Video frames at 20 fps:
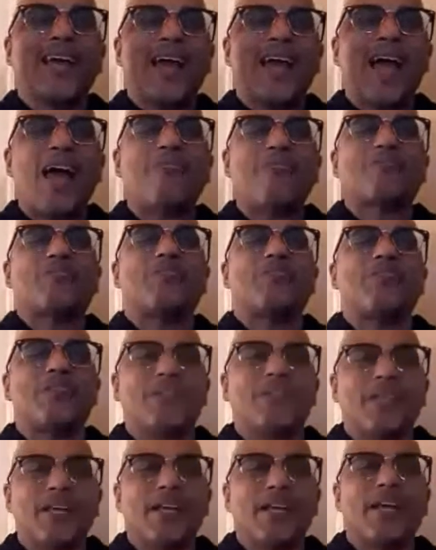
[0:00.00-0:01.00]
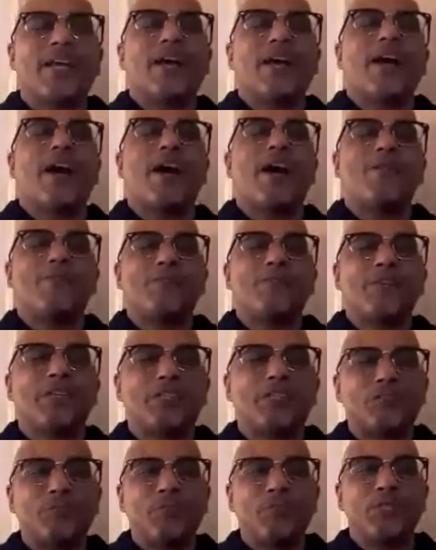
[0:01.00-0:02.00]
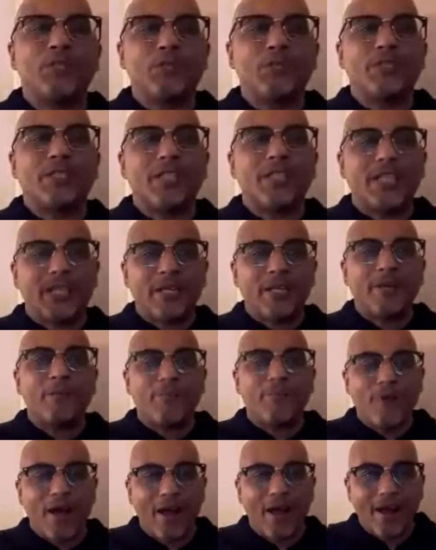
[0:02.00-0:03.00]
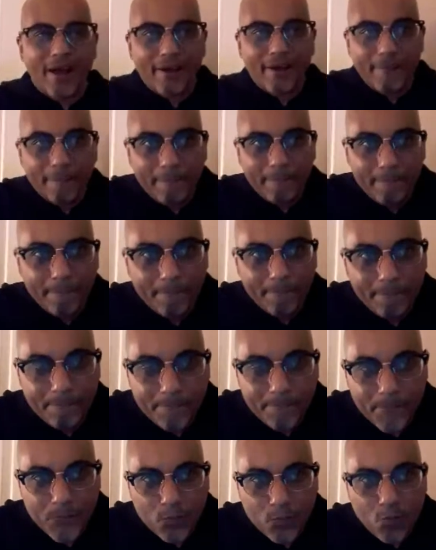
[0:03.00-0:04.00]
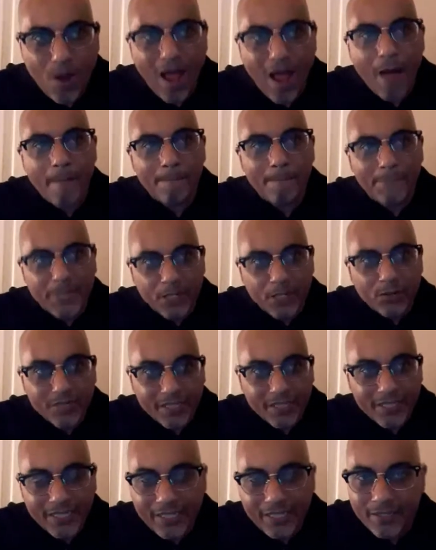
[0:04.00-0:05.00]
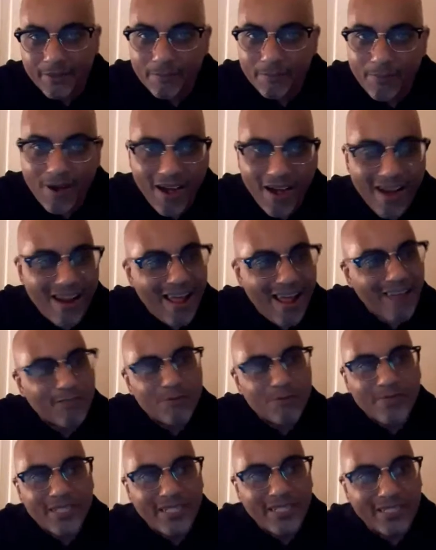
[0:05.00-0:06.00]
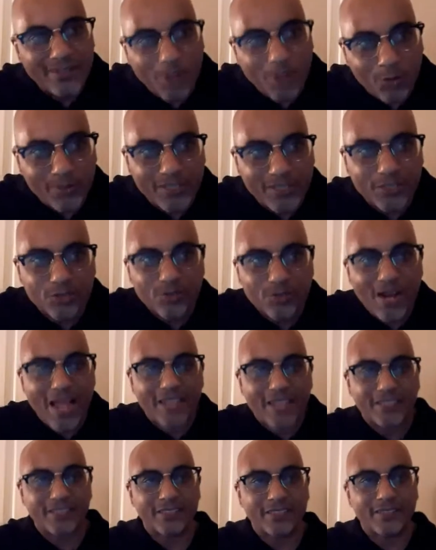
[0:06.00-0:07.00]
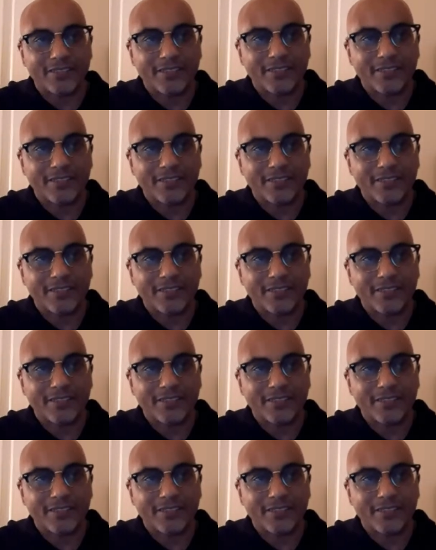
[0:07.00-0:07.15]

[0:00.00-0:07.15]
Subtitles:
after I'm finished building the empire. While I'm building the empire, I don't need no distractions.